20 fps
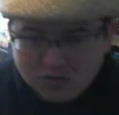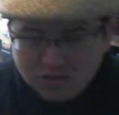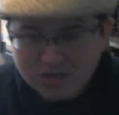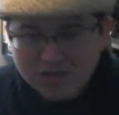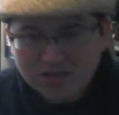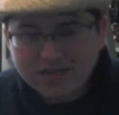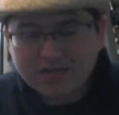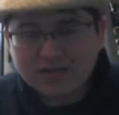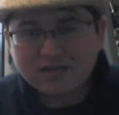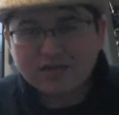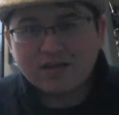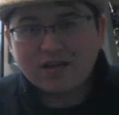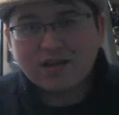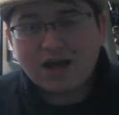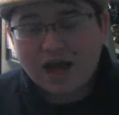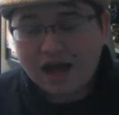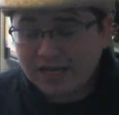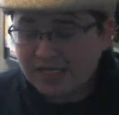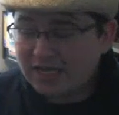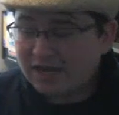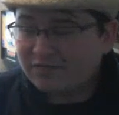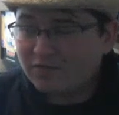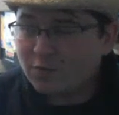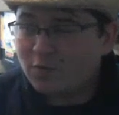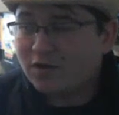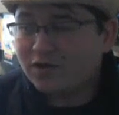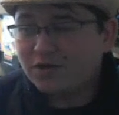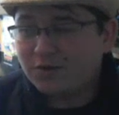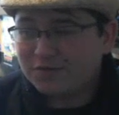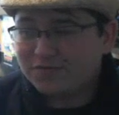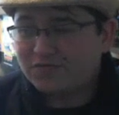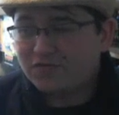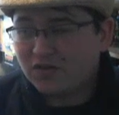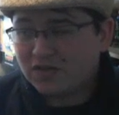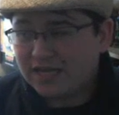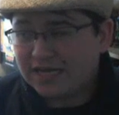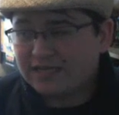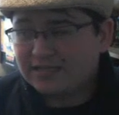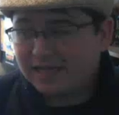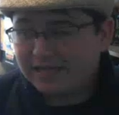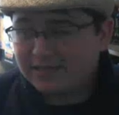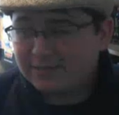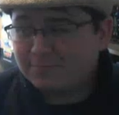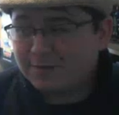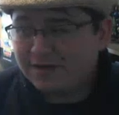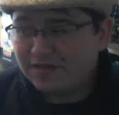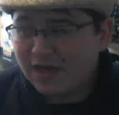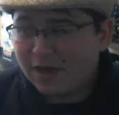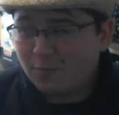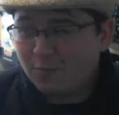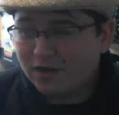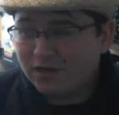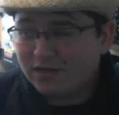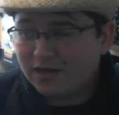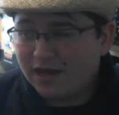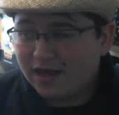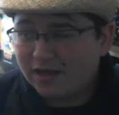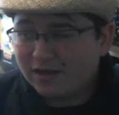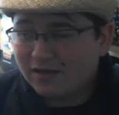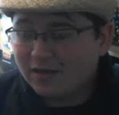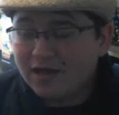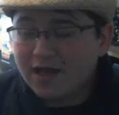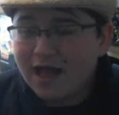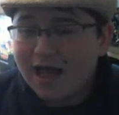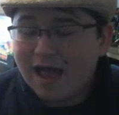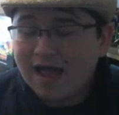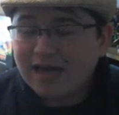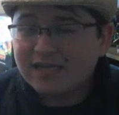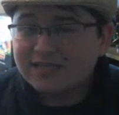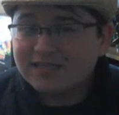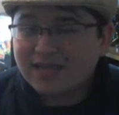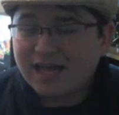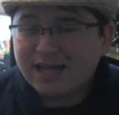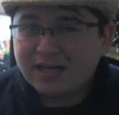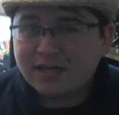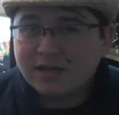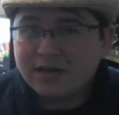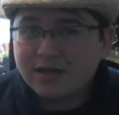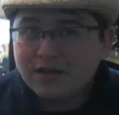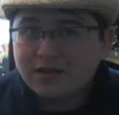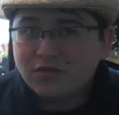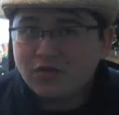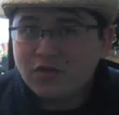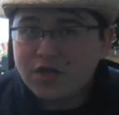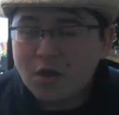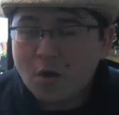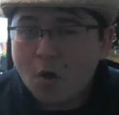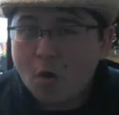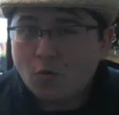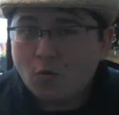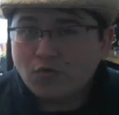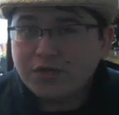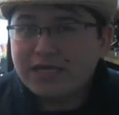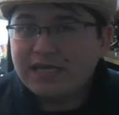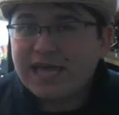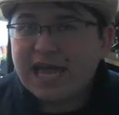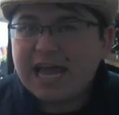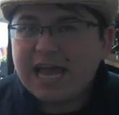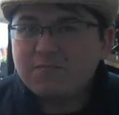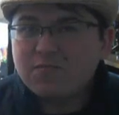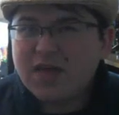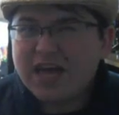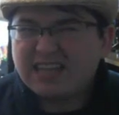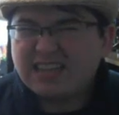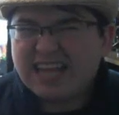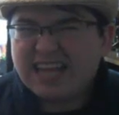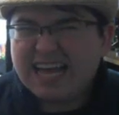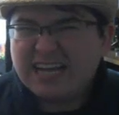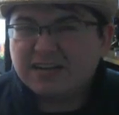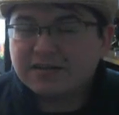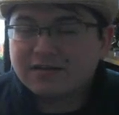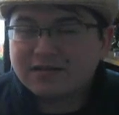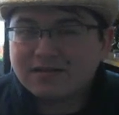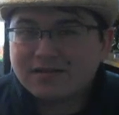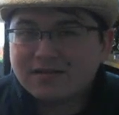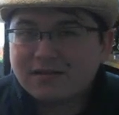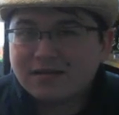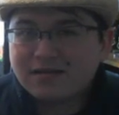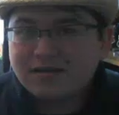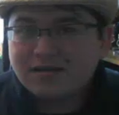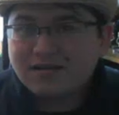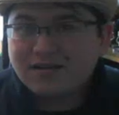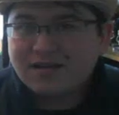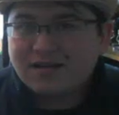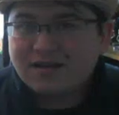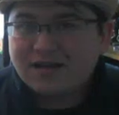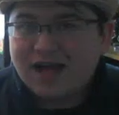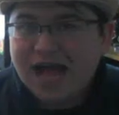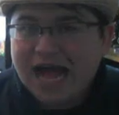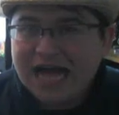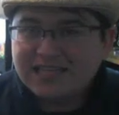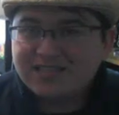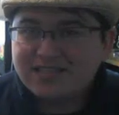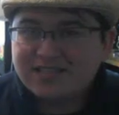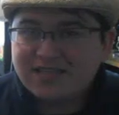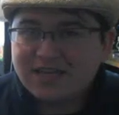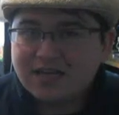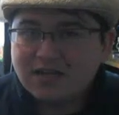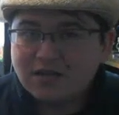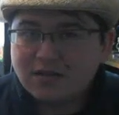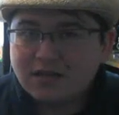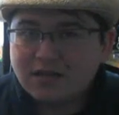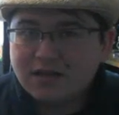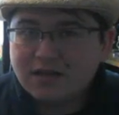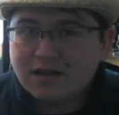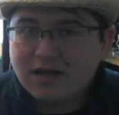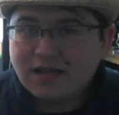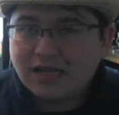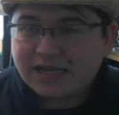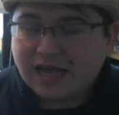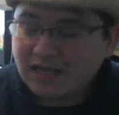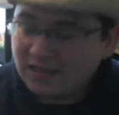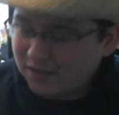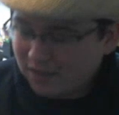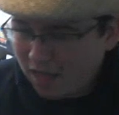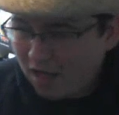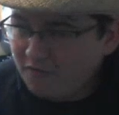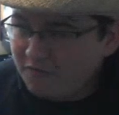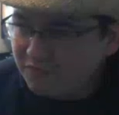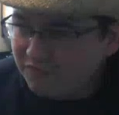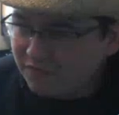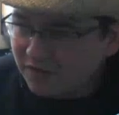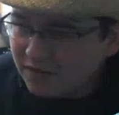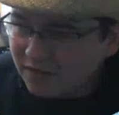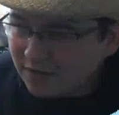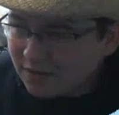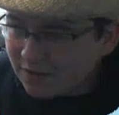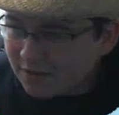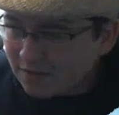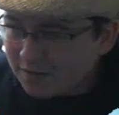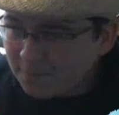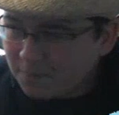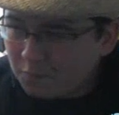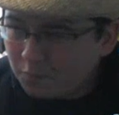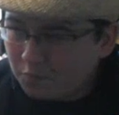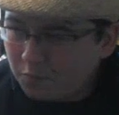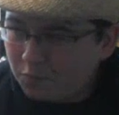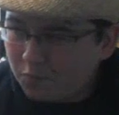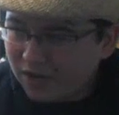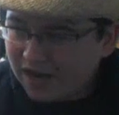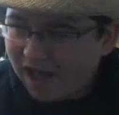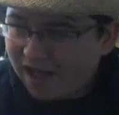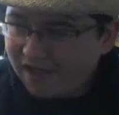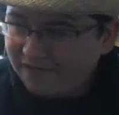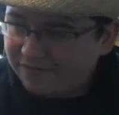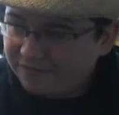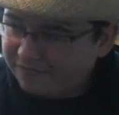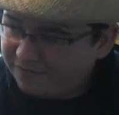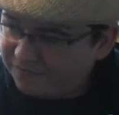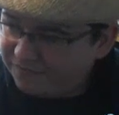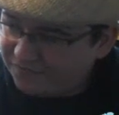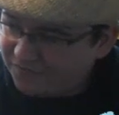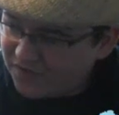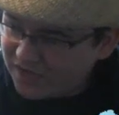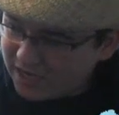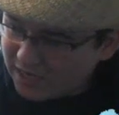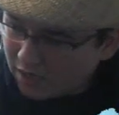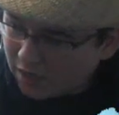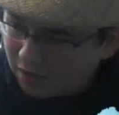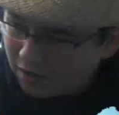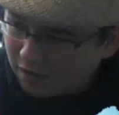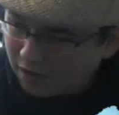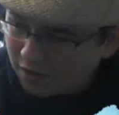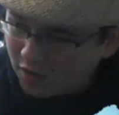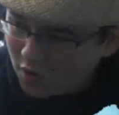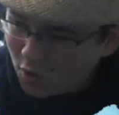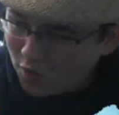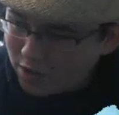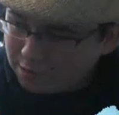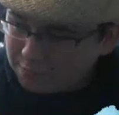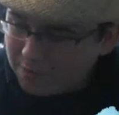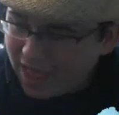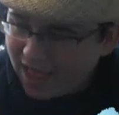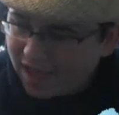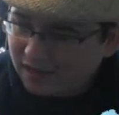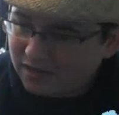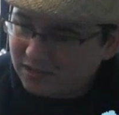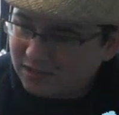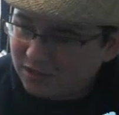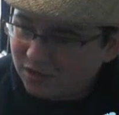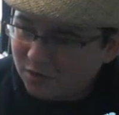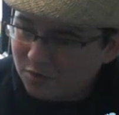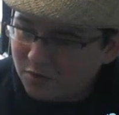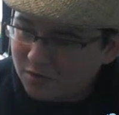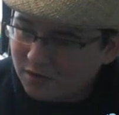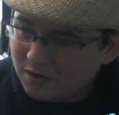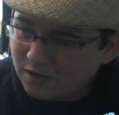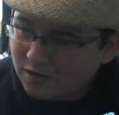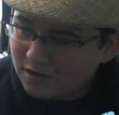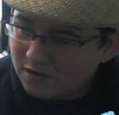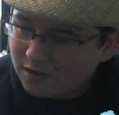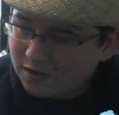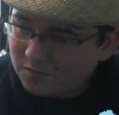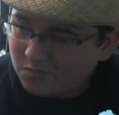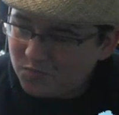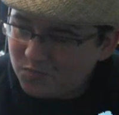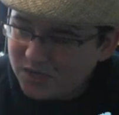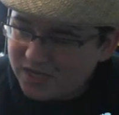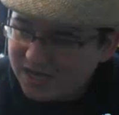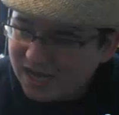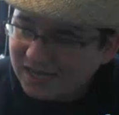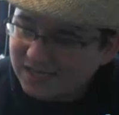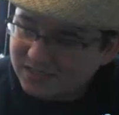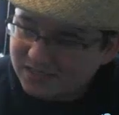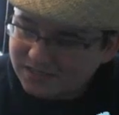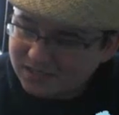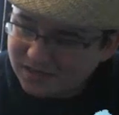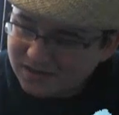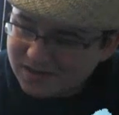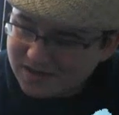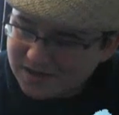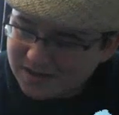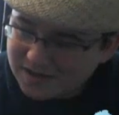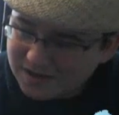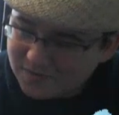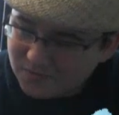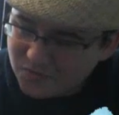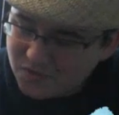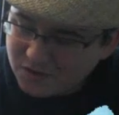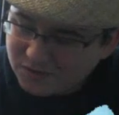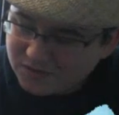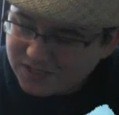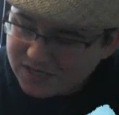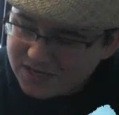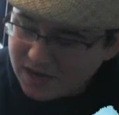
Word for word: good i definitely want to do a full like let's play that one day oh, okay and it's like the only game that like i still like i love but i fear going back to mm-hmm. because there's